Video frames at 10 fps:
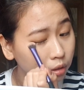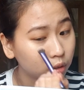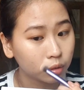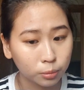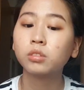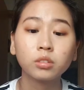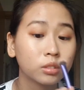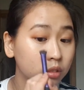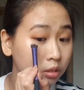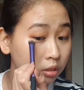
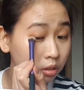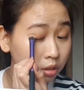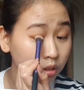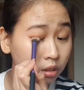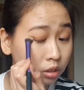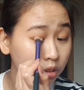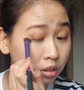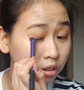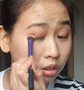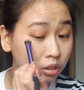
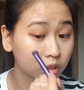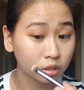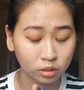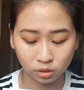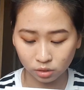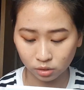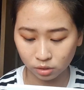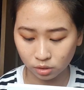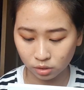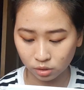
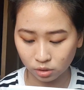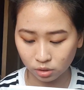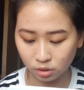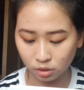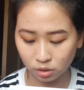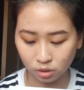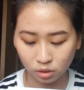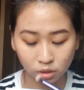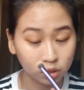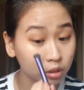[no speech]